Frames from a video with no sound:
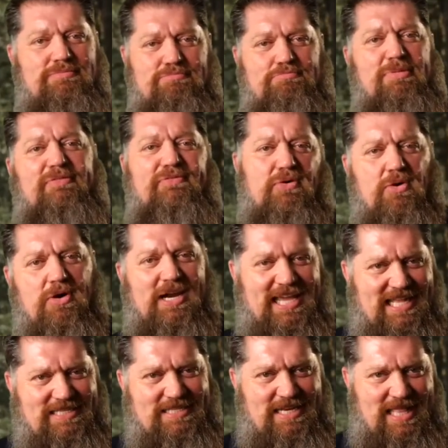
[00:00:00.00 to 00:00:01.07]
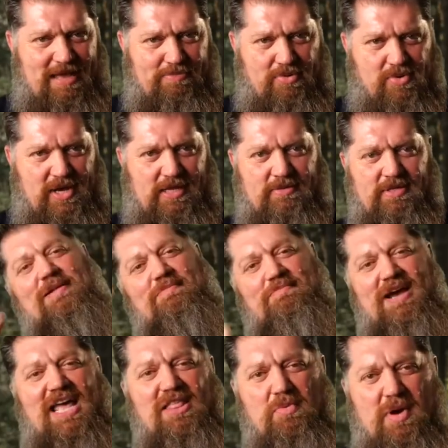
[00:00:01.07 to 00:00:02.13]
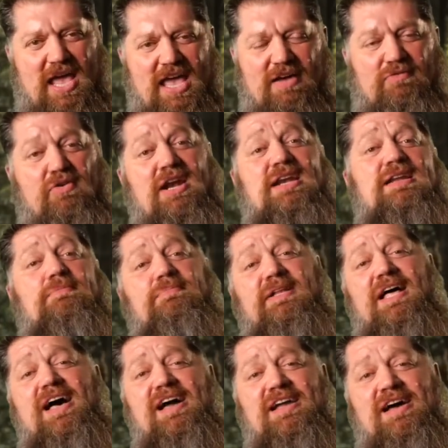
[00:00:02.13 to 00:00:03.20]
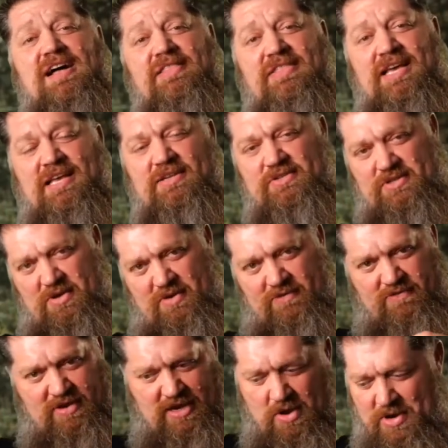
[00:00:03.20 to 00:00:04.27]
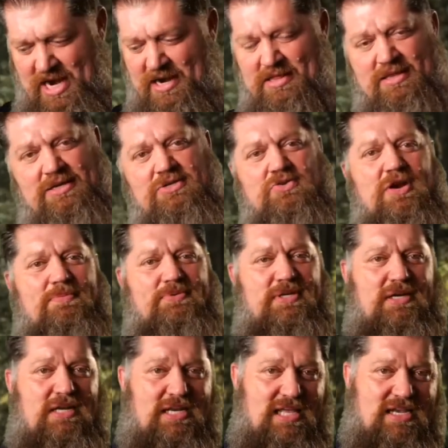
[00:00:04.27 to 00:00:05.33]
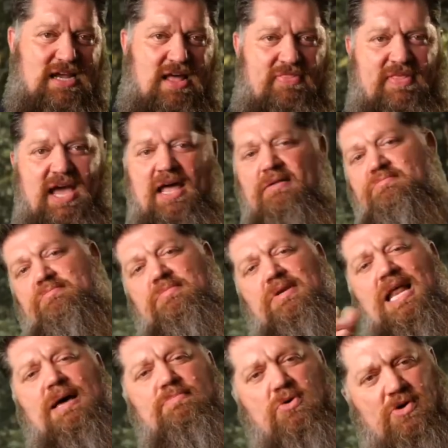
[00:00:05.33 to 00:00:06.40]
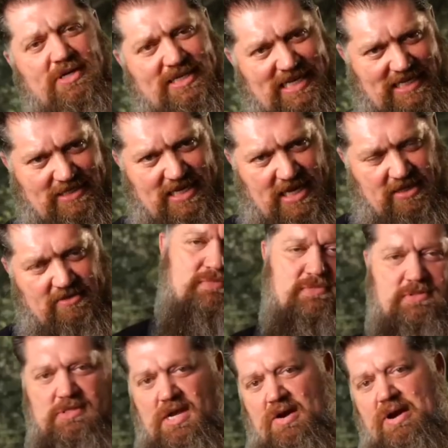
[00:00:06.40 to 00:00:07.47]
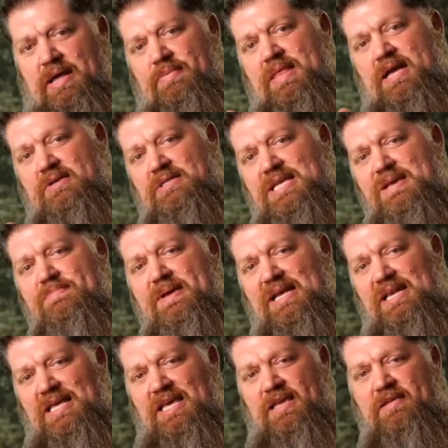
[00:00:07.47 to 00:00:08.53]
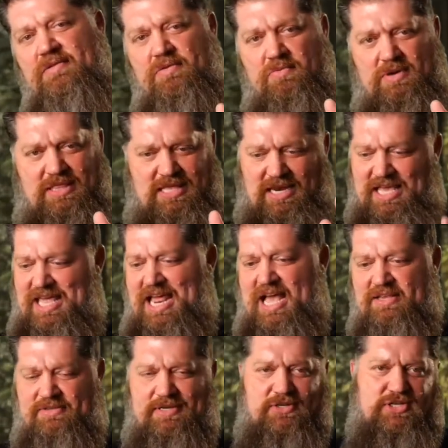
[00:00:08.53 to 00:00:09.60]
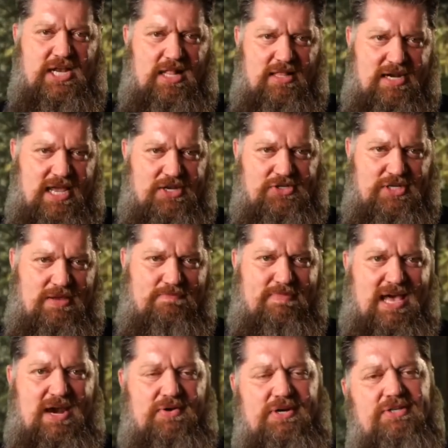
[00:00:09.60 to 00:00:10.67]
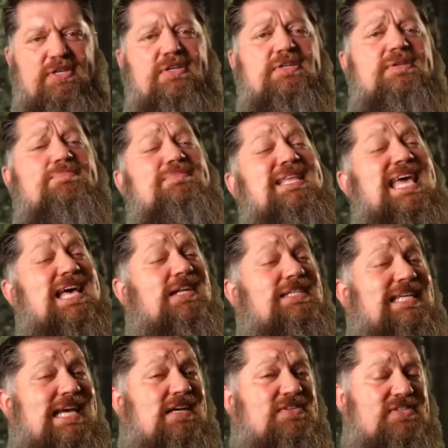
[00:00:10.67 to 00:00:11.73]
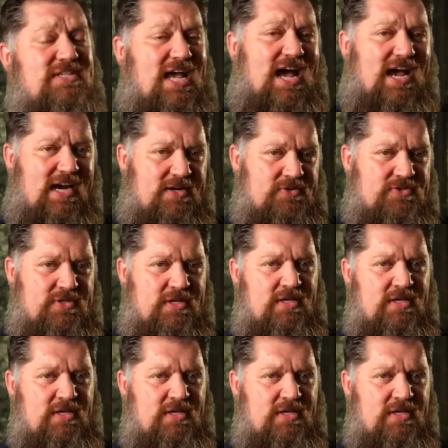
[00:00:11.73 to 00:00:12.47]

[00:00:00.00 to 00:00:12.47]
before it gets to that point. By the way, I've written a blog on this, so if you go down to the description, click on that, a lot more in detail. All right, now typically with a lead acid gel and AGM batteries, there's some telltale signs